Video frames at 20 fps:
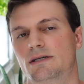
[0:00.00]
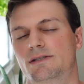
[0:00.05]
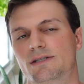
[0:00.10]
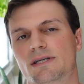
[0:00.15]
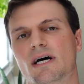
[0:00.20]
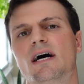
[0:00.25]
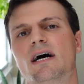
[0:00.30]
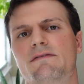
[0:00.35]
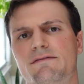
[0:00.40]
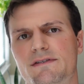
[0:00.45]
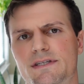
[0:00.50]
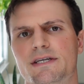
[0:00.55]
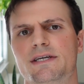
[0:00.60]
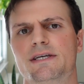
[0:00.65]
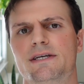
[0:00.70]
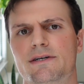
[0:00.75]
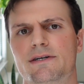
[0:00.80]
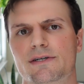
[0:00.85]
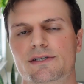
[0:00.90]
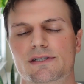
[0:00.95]
tough to
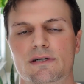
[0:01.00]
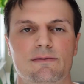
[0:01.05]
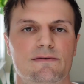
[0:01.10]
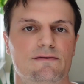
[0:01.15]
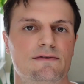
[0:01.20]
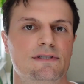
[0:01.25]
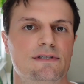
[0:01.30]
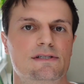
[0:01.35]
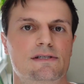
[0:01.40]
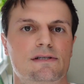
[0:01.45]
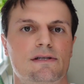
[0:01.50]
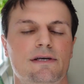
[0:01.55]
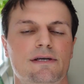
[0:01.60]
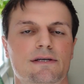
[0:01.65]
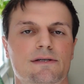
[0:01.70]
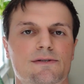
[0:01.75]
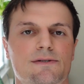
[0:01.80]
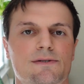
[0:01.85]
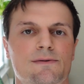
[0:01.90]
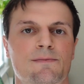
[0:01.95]
hear some of these
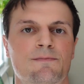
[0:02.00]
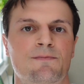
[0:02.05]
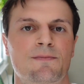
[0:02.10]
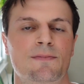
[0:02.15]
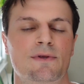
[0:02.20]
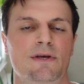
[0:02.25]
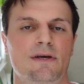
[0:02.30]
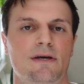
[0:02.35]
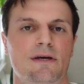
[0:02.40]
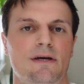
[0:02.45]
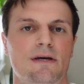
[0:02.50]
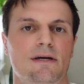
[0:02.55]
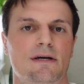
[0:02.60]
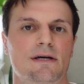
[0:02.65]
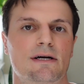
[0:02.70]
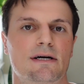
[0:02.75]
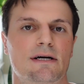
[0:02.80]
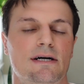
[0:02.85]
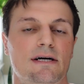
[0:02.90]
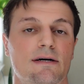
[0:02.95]
things.
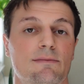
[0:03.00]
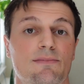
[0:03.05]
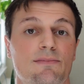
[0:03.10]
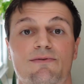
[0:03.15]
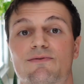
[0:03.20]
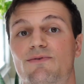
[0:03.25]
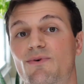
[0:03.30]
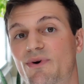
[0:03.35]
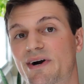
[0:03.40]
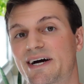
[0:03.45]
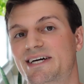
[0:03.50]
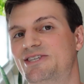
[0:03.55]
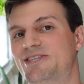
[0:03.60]
Before I